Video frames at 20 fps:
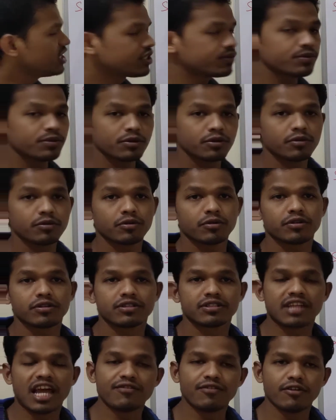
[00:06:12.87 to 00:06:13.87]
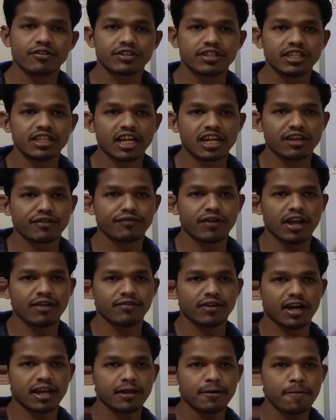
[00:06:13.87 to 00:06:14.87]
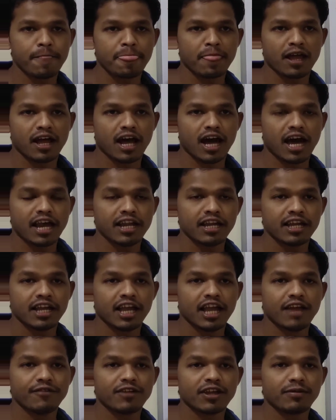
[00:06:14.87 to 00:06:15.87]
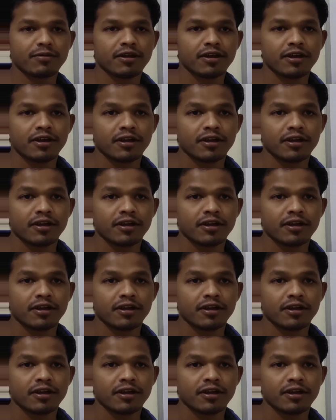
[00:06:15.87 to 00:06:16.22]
this type of synthetic fiber are having